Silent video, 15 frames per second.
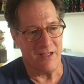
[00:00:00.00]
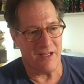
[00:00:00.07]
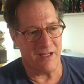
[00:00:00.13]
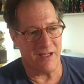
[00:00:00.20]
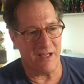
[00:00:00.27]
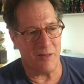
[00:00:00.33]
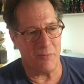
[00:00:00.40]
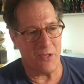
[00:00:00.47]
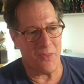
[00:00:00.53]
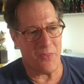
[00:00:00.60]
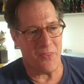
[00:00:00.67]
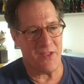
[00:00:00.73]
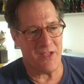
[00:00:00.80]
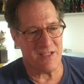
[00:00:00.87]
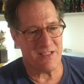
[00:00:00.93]

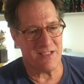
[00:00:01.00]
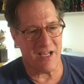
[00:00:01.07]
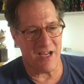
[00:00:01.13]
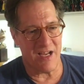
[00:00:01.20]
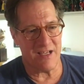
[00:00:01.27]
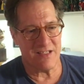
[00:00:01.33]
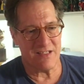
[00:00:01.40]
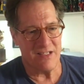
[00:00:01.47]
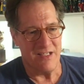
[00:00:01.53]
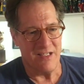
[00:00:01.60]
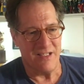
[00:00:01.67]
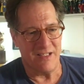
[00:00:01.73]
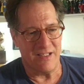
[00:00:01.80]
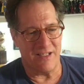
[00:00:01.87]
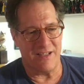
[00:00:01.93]
But these days,
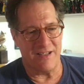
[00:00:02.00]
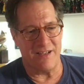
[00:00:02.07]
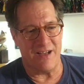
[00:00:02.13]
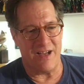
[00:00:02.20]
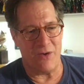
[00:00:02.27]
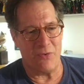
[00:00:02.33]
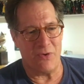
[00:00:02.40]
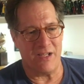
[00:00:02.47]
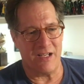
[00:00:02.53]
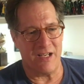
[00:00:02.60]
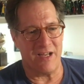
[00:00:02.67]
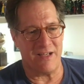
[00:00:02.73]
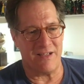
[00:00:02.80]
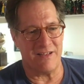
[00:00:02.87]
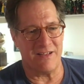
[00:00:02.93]
I really
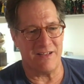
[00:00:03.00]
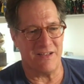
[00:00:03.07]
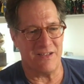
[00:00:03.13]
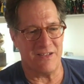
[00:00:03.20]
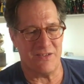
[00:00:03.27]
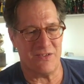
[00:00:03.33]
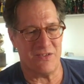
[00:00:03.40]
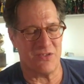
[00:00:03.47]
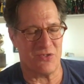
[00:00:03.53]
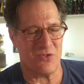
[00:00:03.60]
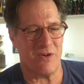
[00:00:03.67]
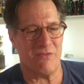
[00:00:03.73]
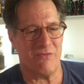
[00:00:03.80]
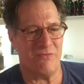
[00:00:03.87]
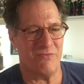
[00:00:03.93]
like the
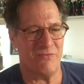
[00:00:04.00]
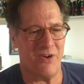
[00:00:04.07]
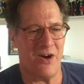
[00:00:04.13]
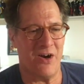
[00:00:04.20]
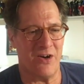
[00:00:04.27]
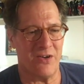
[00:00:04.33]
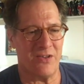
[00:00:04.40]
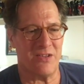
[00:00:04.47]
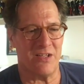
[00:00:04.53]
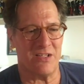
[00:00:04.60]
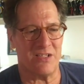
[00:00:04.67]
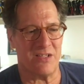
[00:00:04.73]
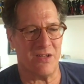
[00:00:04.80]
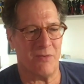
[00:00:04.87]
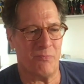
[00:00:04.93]
sort of heart
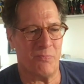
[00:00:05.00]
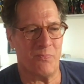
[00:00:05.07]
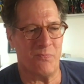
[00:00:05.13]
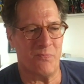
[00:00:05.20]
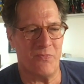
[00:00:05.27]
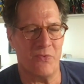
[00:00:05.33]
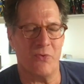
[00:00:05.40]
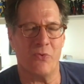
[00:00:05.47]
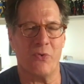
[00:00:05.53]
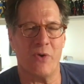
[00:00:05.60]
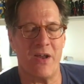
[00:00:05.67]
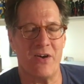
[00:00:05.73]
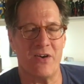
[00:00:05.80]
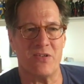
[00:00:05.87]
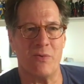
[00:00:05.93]
that the
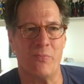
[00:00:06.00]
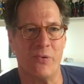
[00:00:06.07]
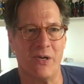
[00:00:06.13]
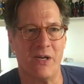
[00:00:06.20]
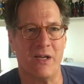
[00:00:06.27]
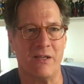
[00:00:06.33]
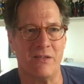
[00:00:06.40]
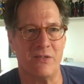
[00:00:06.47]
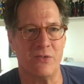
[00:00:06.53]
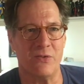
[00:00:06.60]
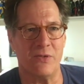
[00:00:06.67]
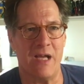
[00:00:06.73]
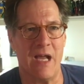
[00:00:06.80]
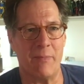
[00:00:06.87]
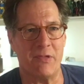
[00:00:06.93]
writers are bringing to
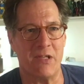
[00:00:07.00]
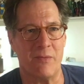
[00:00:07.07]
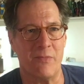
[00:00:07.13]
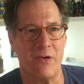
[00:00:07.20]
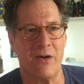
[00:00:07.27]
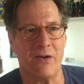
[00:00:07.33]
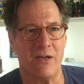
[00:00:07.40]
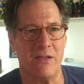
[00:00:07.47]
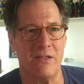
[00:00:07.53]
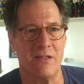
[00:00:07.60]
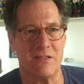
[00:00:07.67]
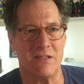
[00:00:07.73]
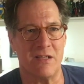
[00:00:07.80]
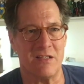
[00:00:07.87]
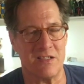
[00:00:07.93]
Captain America
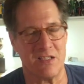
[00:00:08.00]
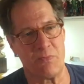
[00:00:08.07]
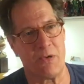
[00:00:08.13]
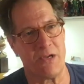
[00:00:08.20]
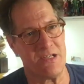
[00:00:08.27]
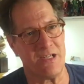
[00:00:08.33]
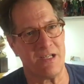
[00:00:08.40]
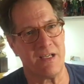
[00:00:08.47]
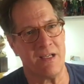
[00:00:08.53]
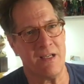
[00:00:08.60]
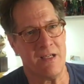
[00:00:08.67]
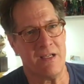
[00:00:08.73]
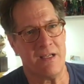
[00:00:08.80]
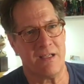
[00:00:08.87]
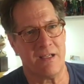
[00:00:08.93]
these days, especially
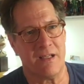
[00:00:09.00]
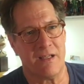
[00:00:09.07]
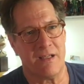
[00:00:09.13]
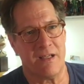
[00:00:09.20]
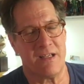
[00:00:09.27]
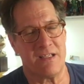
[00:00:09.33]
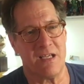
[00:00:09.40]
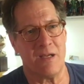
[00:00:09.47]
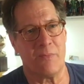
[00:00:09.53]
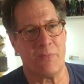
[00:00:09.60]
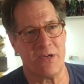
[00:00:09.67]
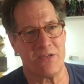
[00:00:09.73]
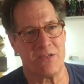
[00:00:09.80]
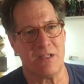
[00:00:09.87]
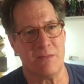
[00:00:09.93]
as he
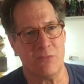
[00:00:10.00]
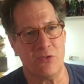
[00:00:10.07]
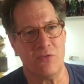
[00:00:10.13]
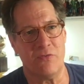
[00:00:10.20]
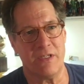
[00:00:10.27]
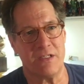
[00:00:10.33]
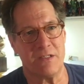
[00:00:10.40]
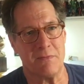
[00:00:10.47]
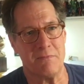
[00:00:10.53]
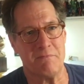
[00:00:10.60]
appears in the movies.